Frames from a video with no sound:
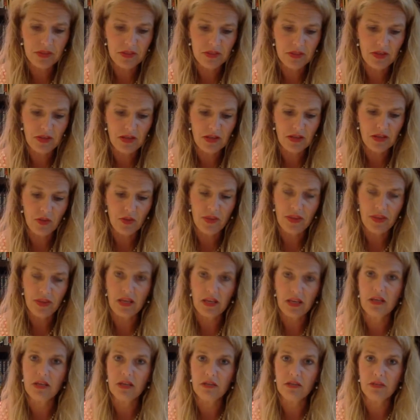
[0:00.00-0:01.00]
and that's why they
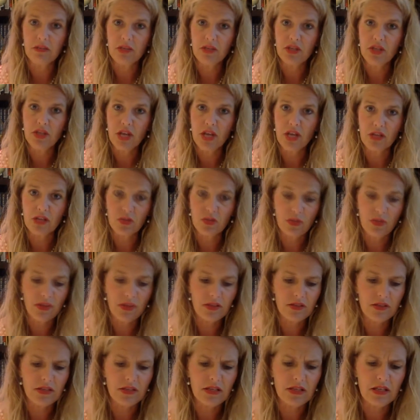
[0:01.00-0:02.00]
needed to be changed
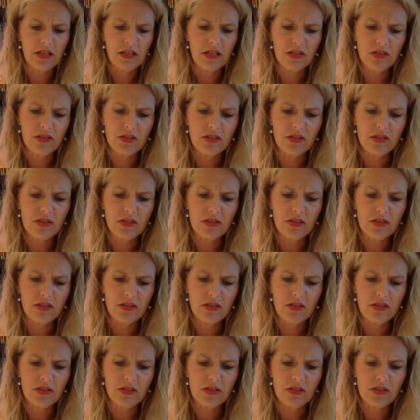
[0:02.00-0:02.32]
within 10 years.